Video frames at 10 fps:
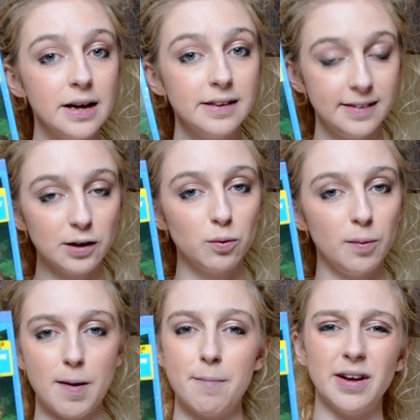six
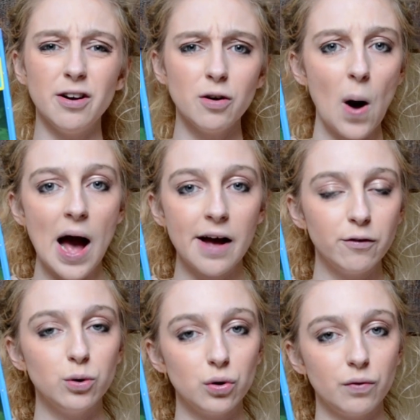with Bambi. I don't know why, I've
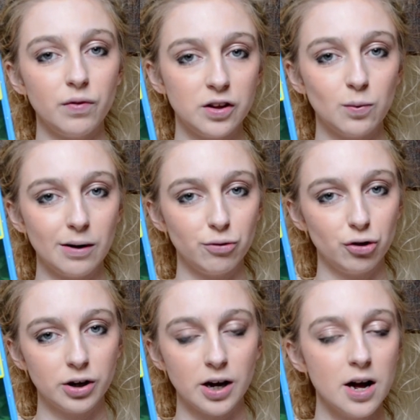always loved this when I was
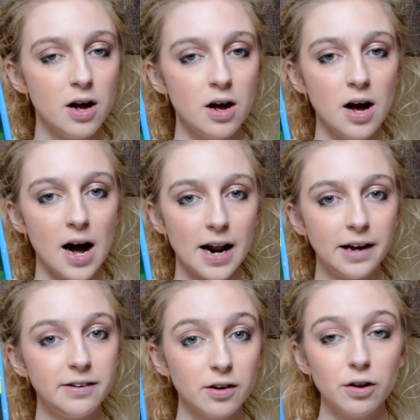younger and
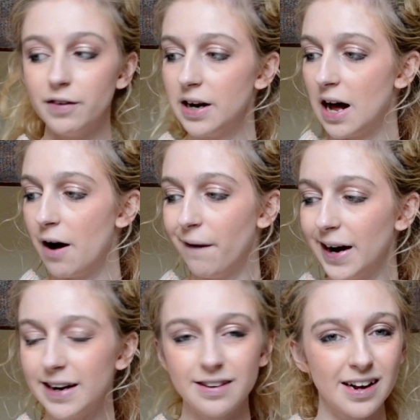I still love it now
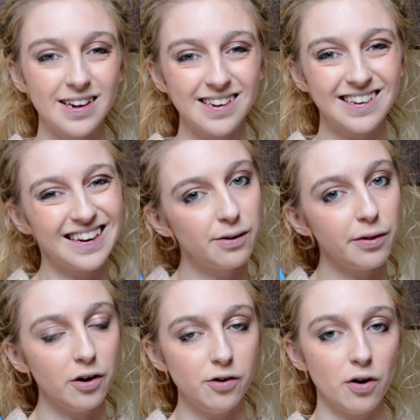and I, and I know
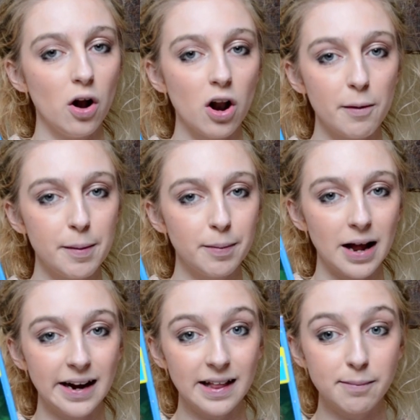that not a lot of people
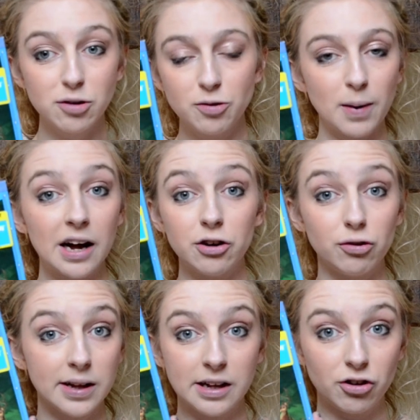like it that much but I just
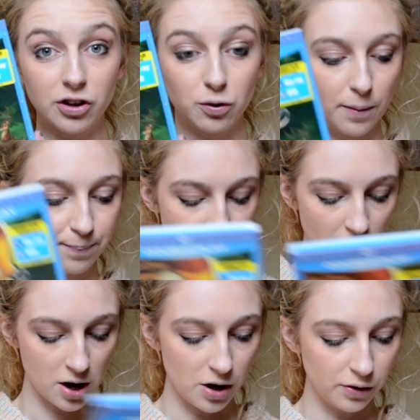really enjoy this one.
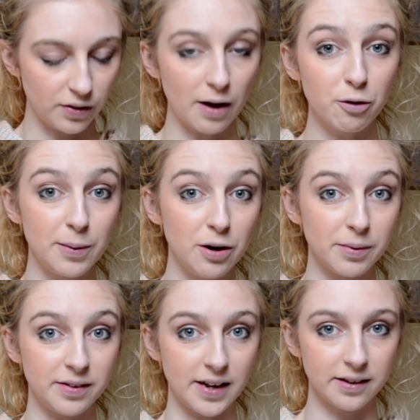So that would be
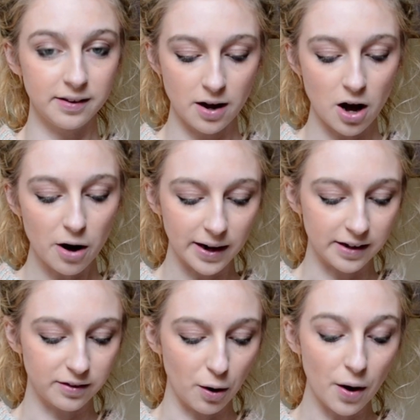number six. Okay,
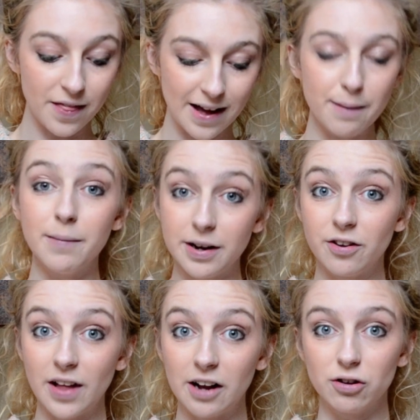so then
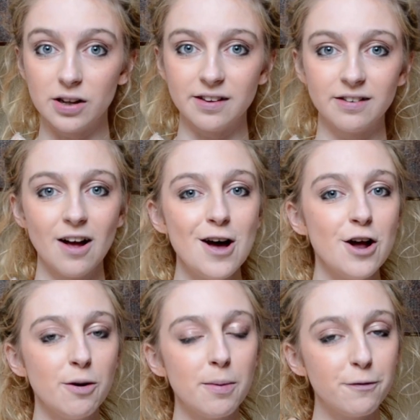into the actual list.
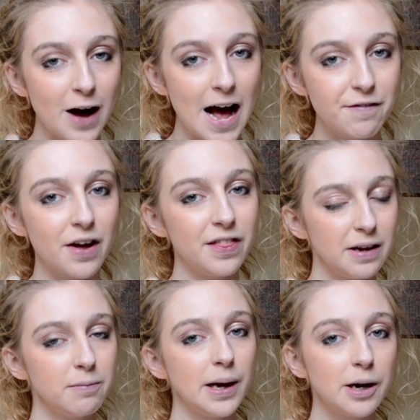Number five, I
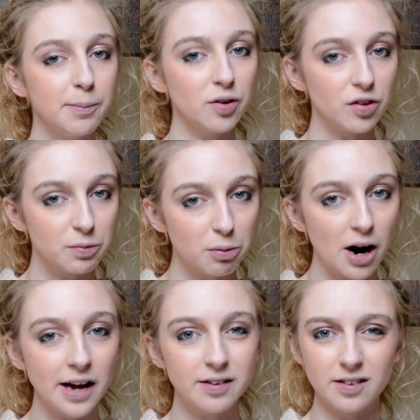think may come as a
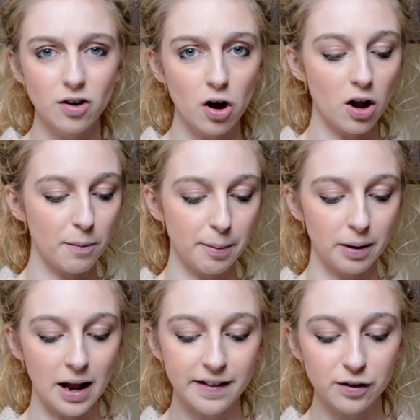surprise. There's not a lot of people
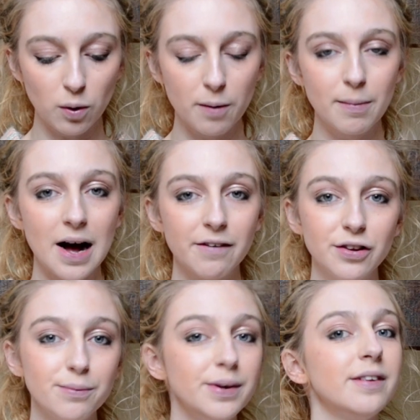like this one, but for
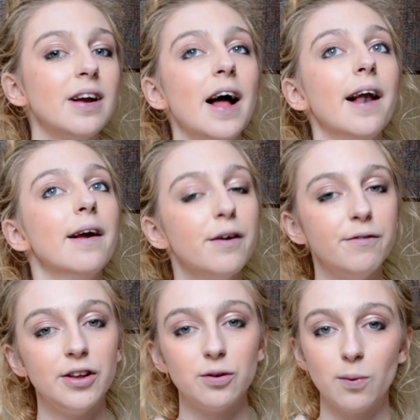some reason I love
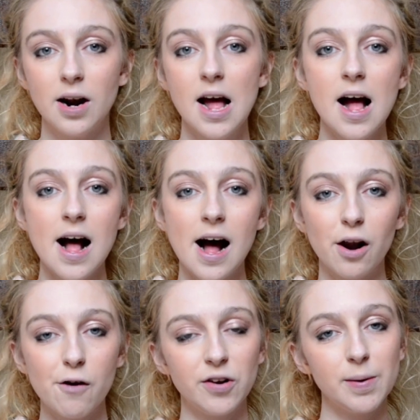this one.
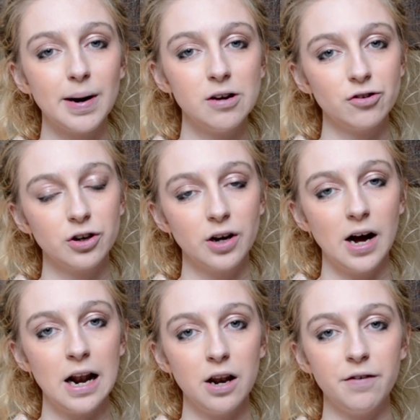loved it when I was younger,
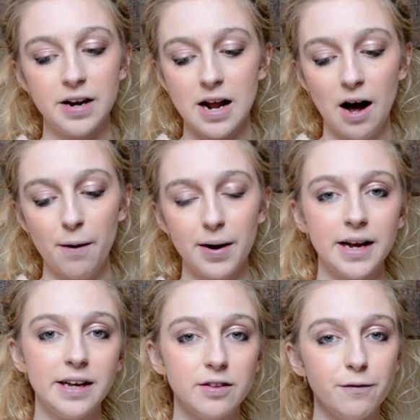I love it now, and
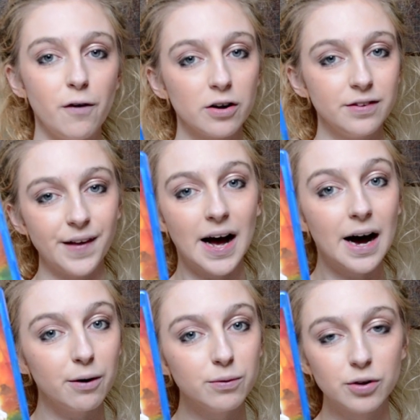it is The Fox and the
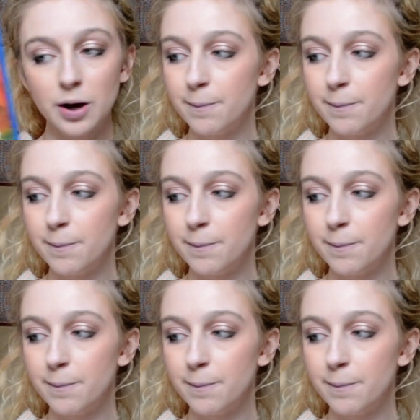Hound.